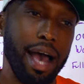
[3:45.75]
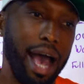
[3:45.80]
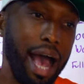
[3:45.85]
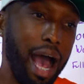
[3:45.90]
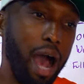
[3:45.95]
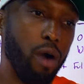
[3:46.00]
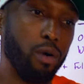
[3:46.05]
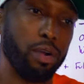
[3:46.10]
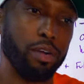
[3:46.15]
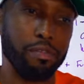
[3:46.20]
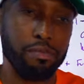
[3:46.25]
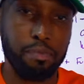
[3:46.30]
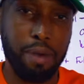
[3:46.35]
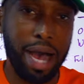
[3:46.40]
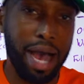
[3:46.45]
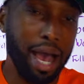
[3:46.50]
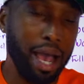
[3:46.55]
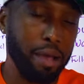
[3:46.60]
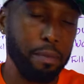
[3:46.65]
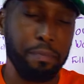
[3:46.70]
out of
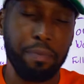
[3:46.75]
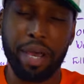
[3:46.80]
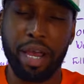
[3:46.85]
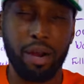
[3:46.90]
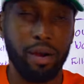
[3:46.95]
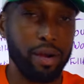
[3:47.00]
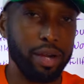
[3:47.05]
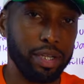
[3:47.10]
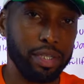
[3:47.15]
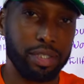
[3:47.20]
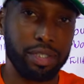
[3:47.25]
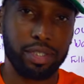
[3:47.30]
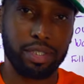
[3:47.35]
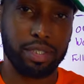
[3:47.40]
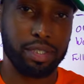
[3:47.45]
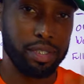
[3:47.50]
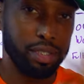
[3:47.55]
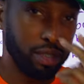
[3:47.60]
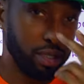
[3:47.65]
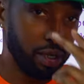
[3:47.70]
my
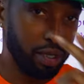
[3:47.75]
parents'